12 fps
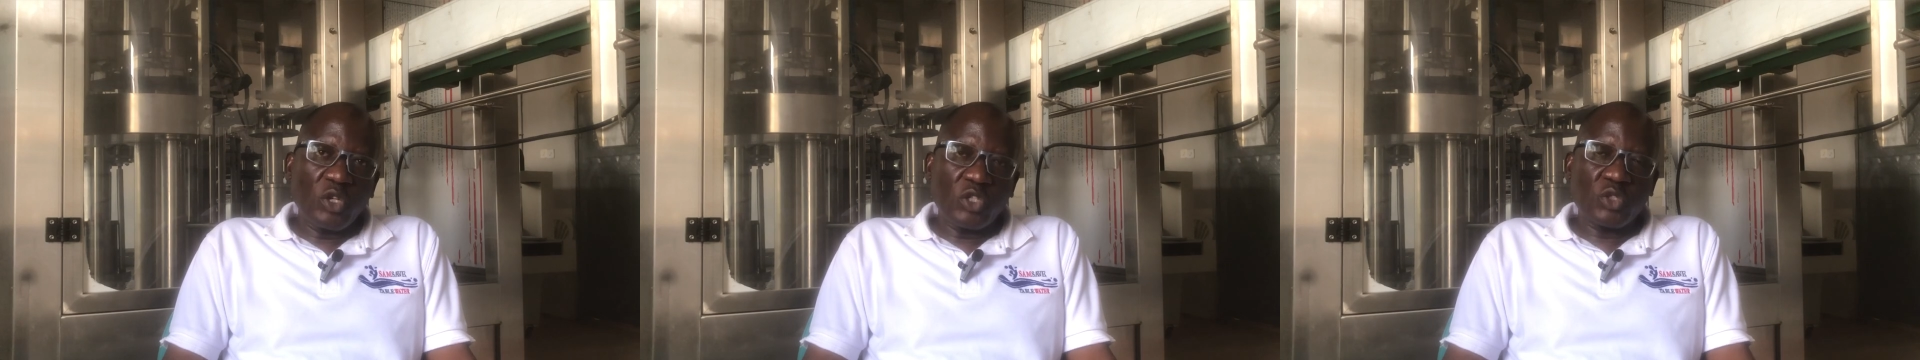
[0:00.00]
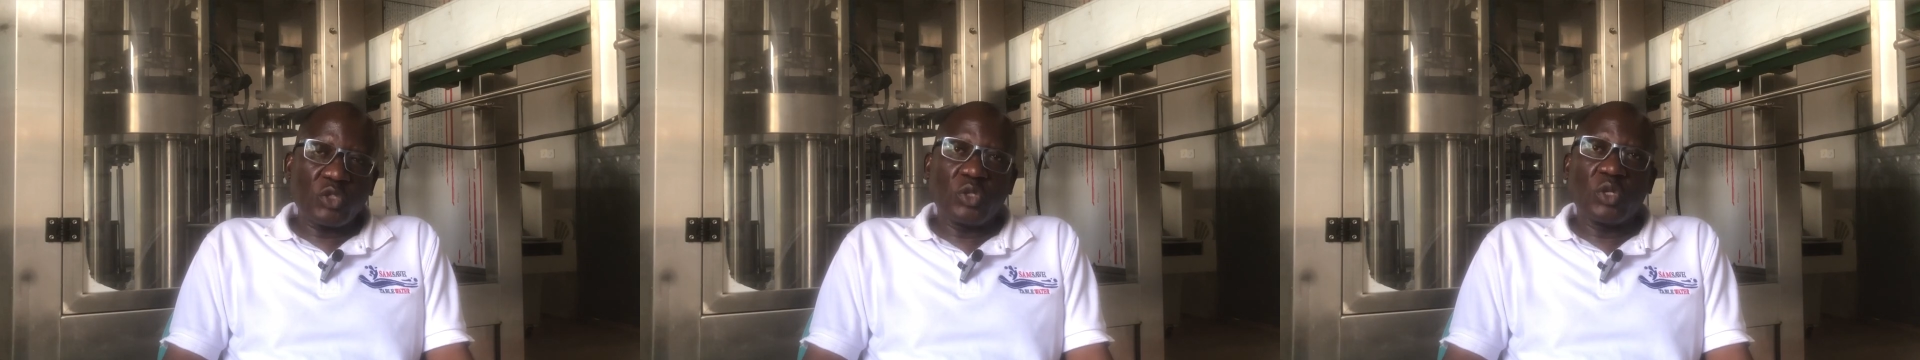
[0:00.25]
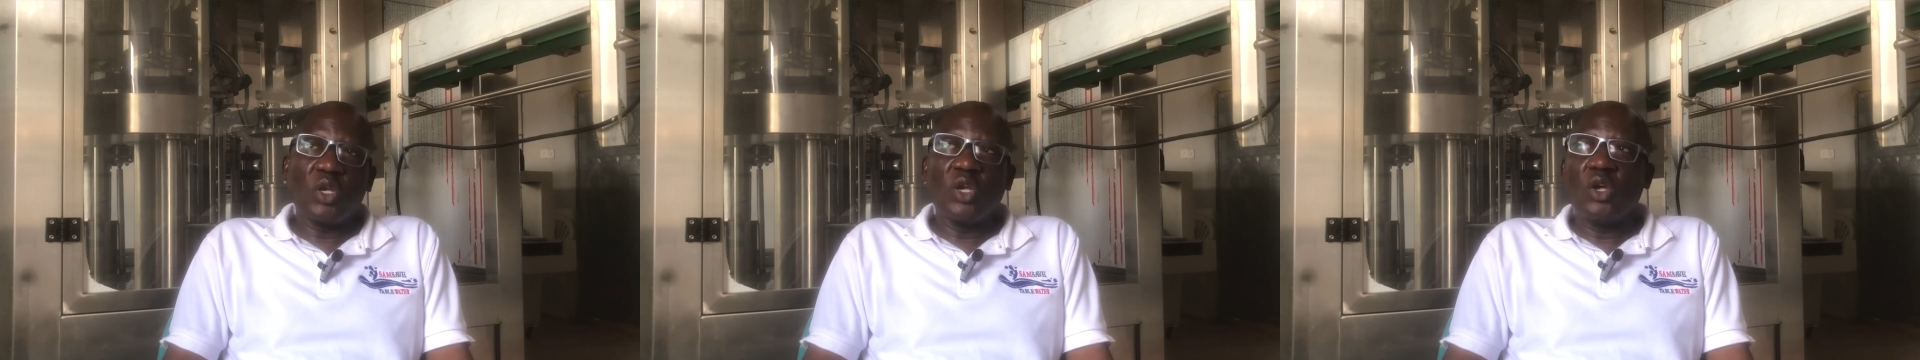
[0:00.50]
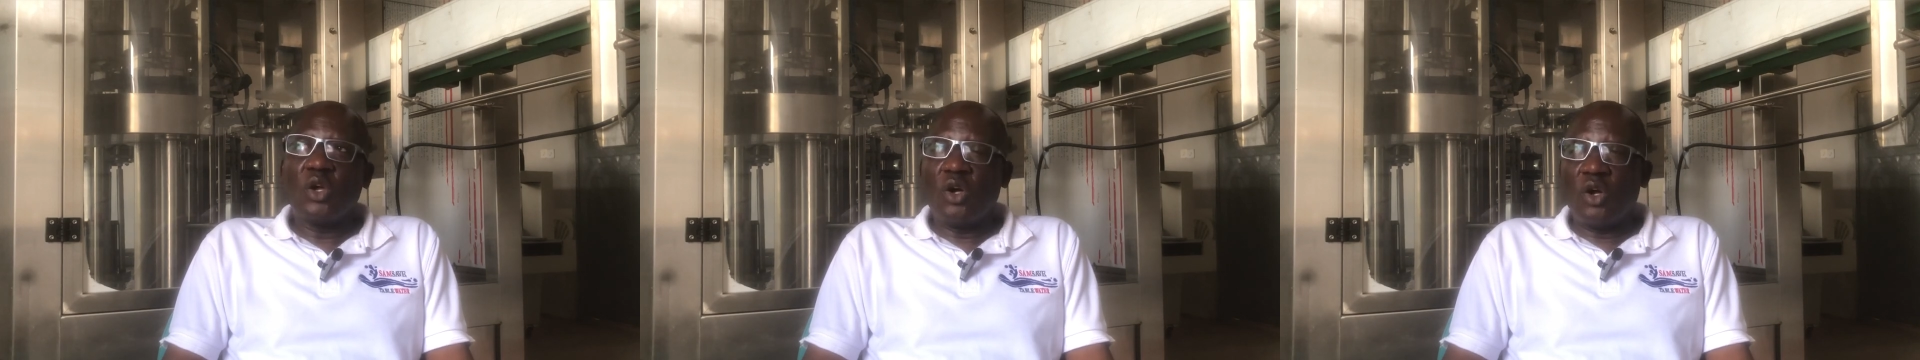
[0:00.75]
us
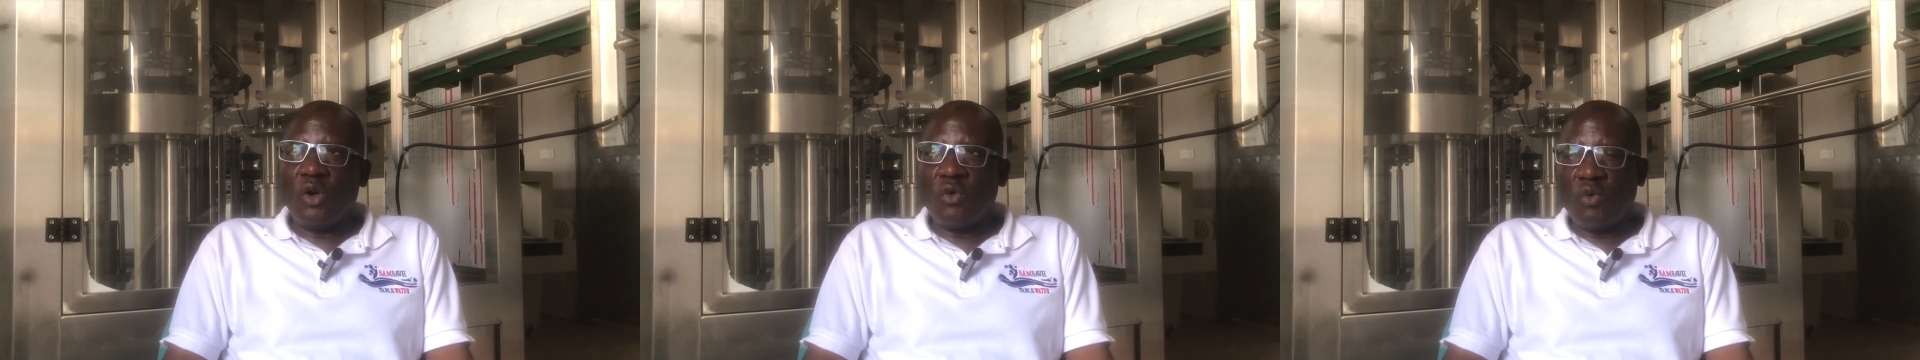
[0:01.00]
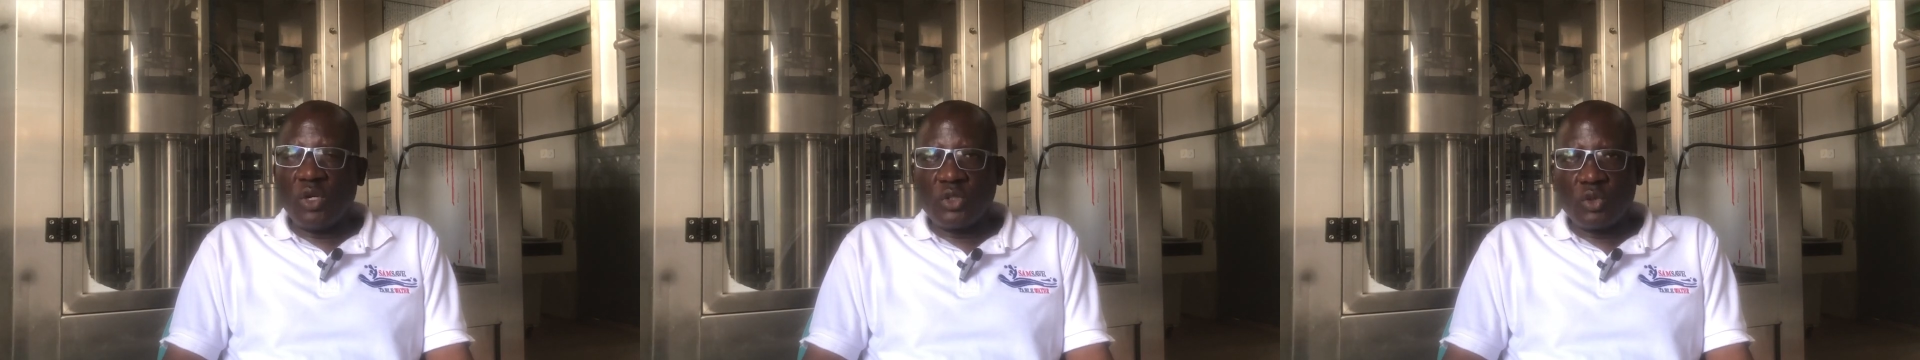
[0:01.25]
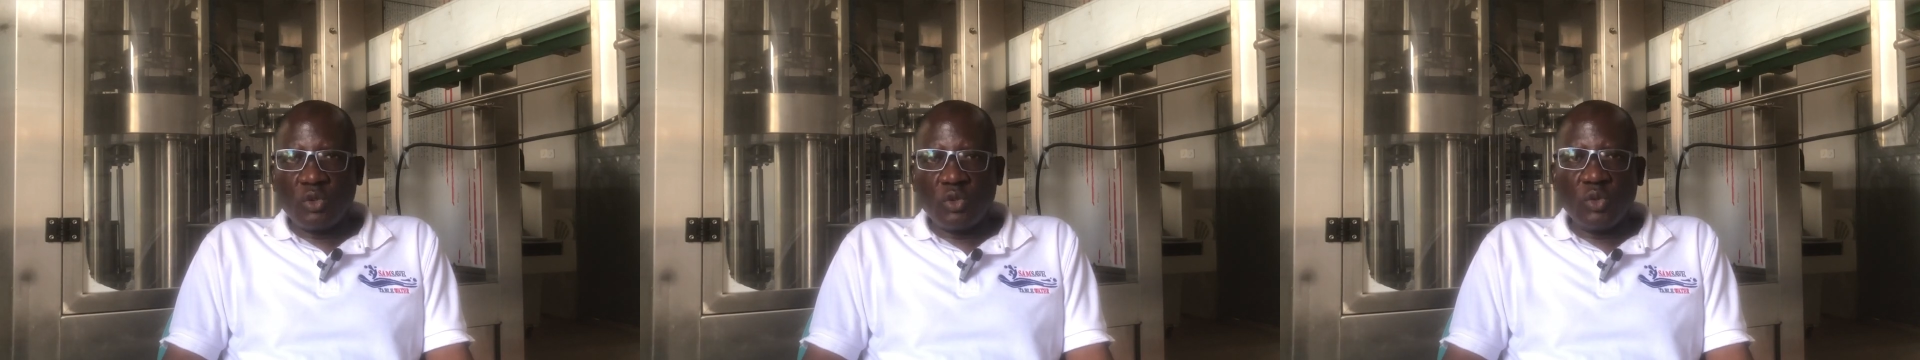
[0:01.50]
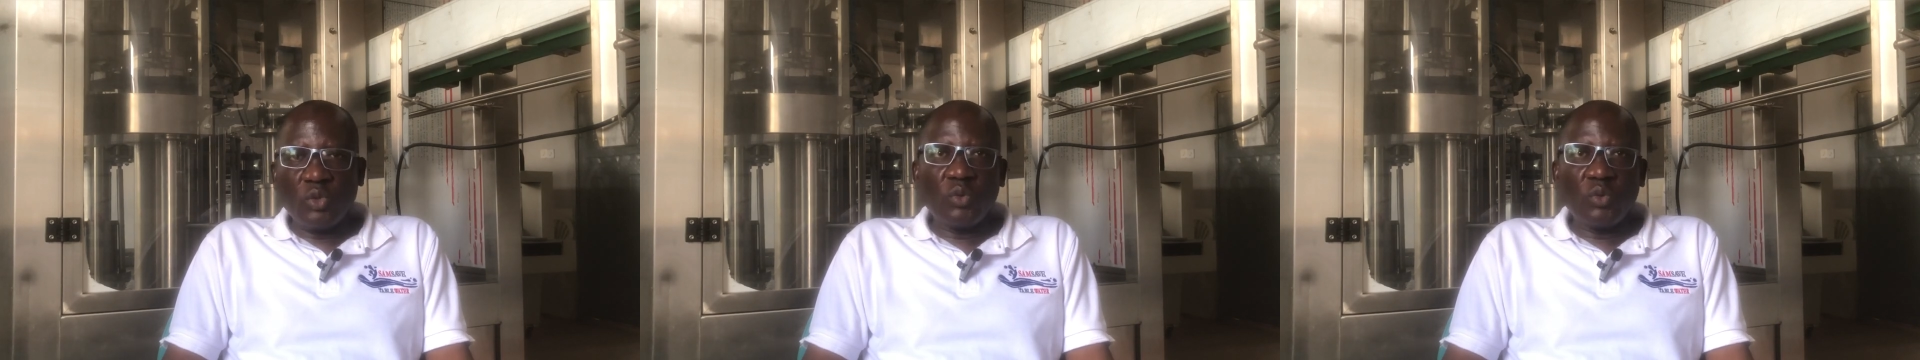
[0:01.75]
on what to do,